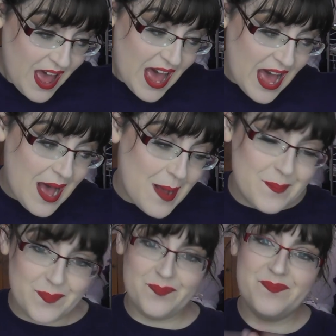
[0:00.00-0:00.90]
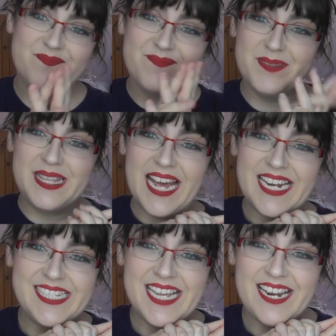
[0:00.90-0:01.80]
But that
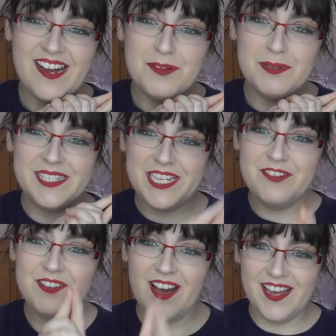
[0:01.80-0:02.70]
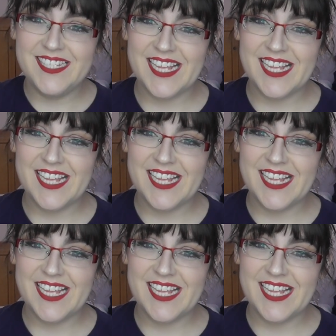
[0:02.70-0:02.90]
is it. I will see you guys